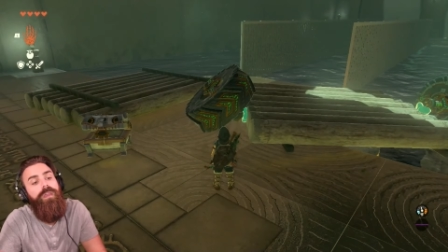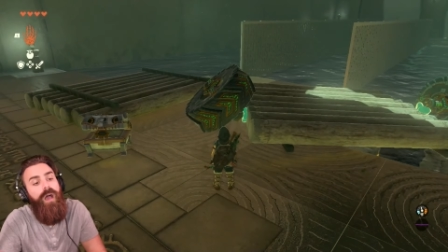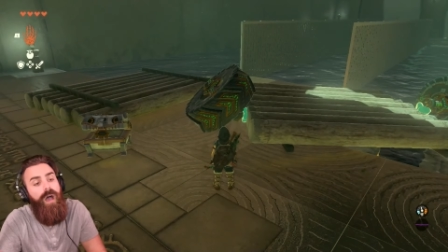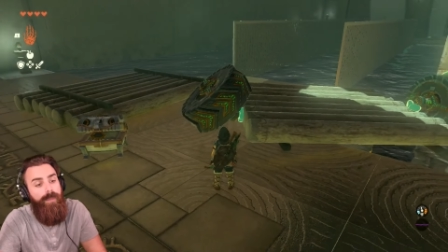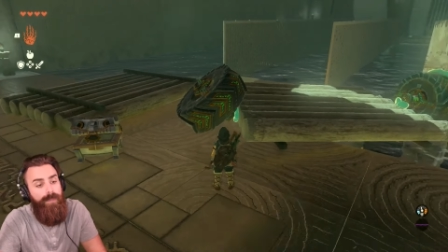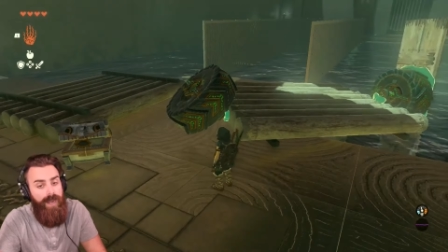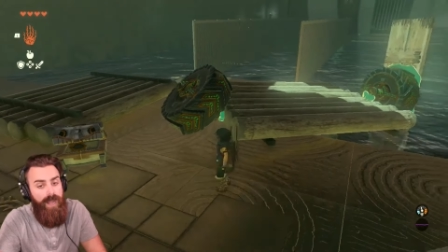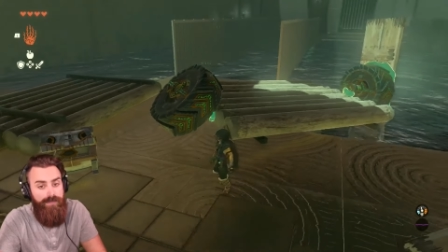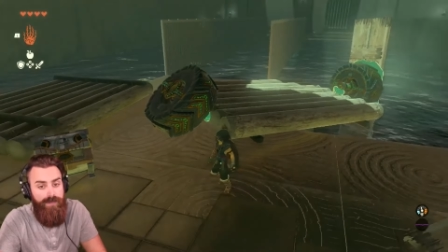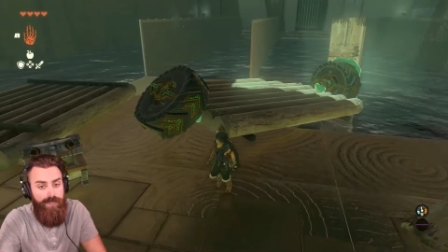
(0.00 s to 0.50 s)

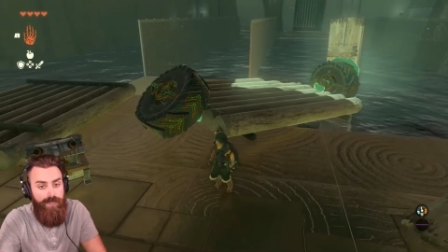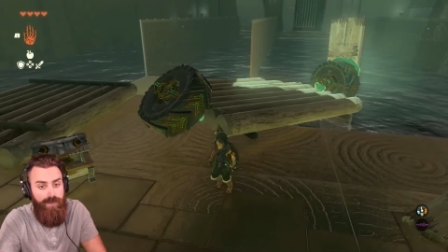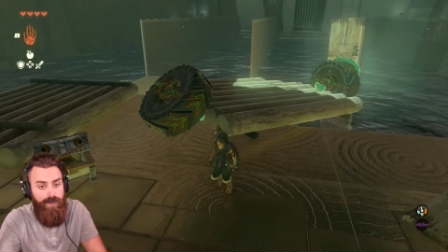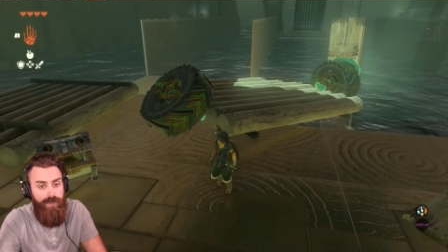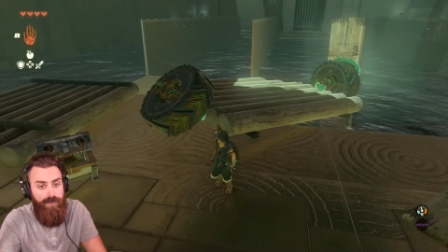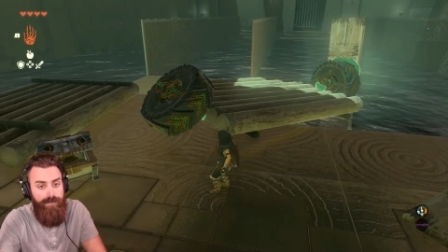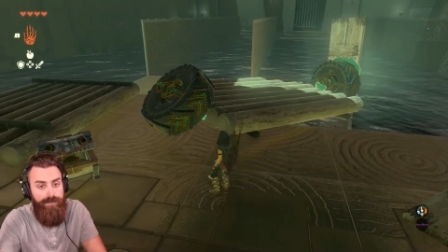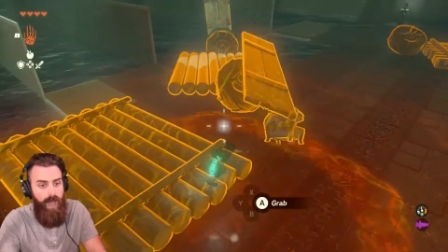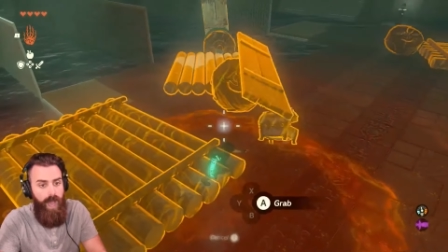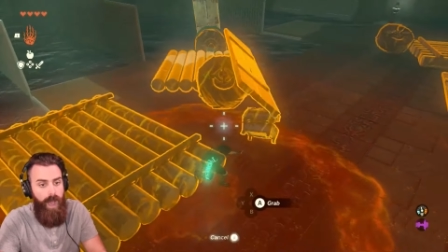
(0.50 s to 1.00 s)
I'm gonna have a
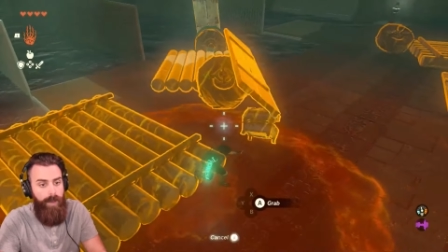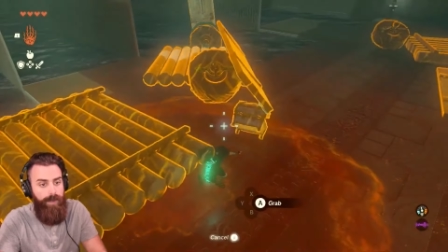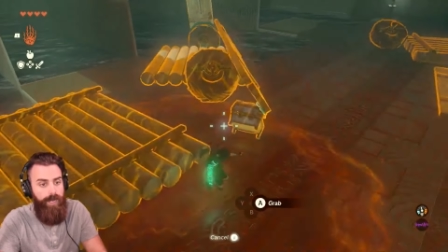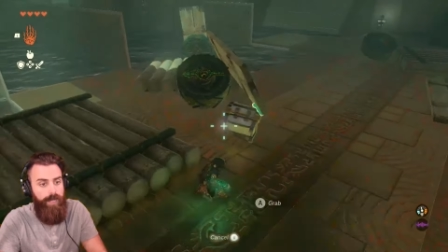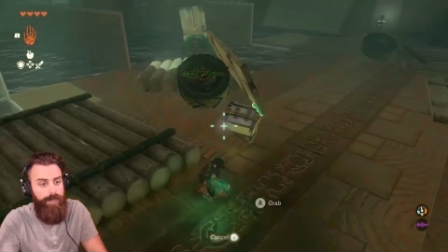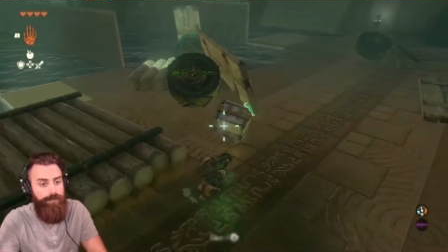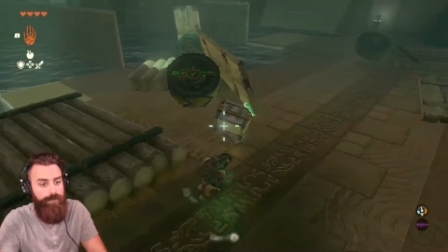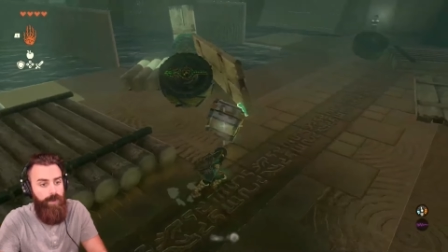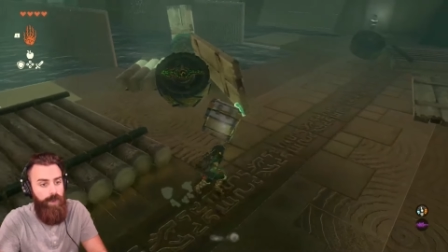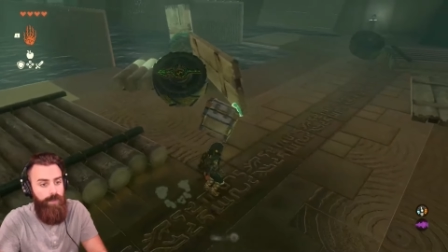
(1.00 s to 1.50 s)
stroke. I'm
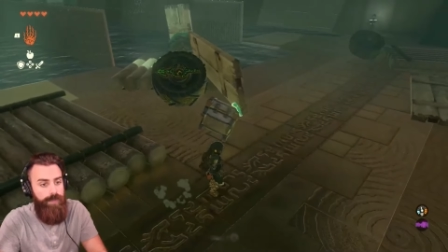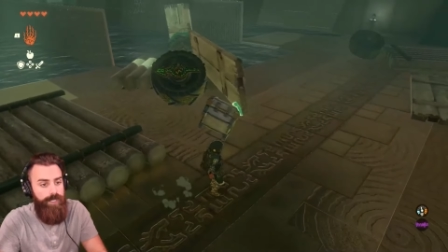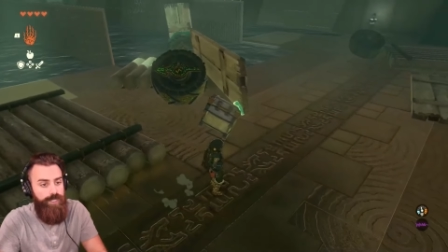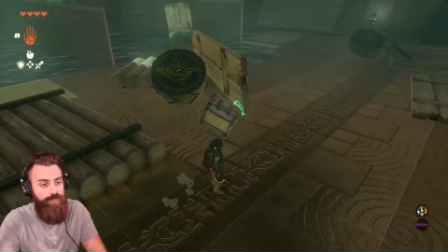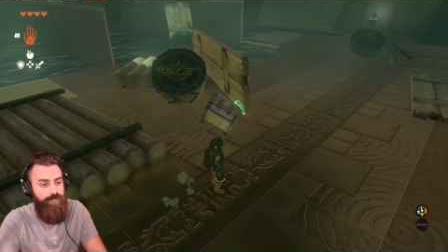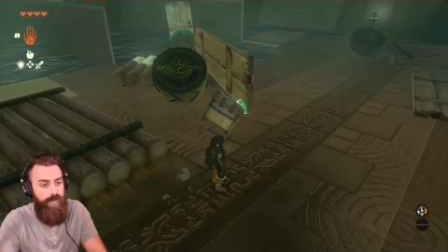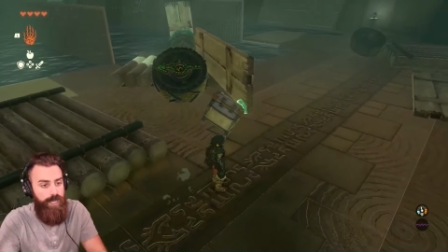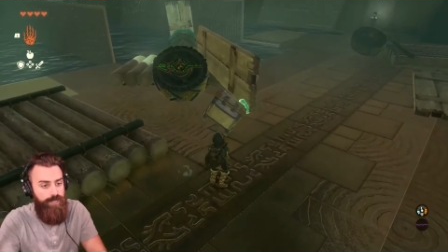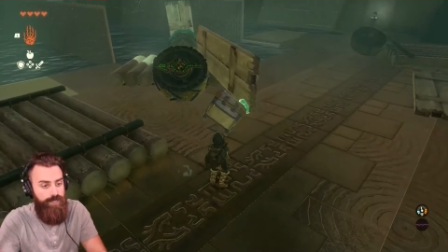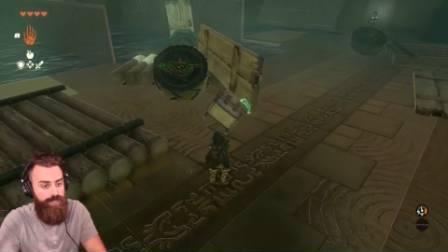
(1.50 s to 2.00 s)
gonna throw this
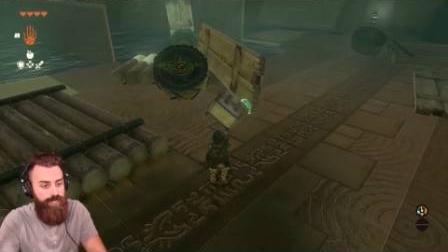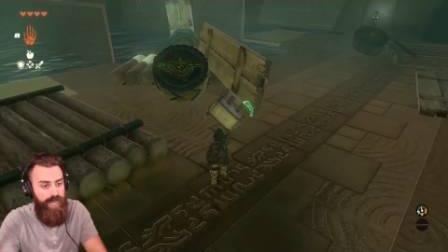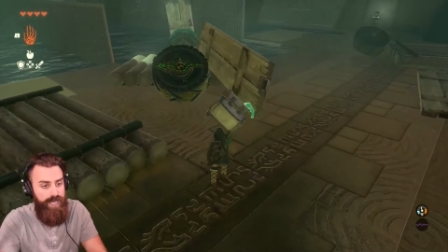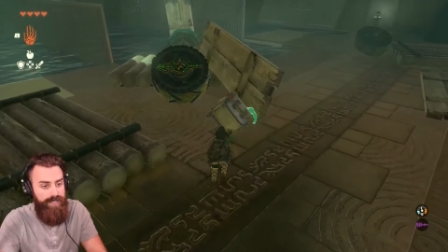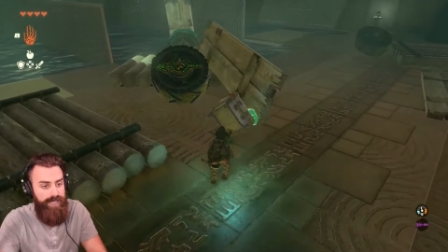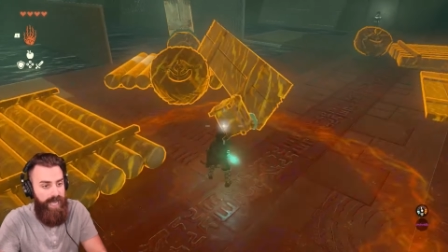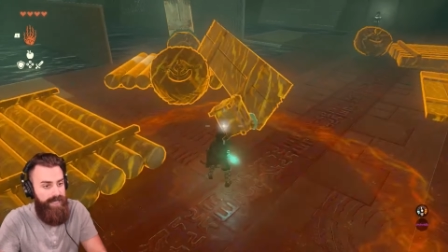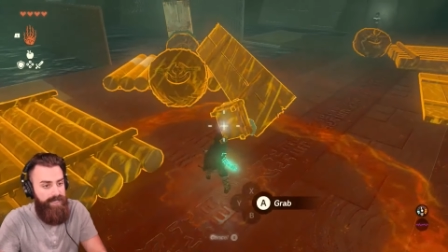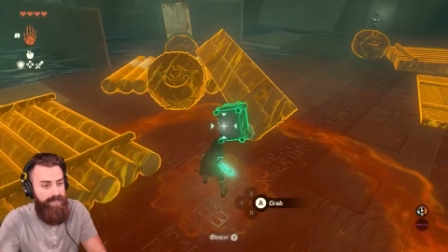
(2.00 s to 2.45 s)
treasure chest at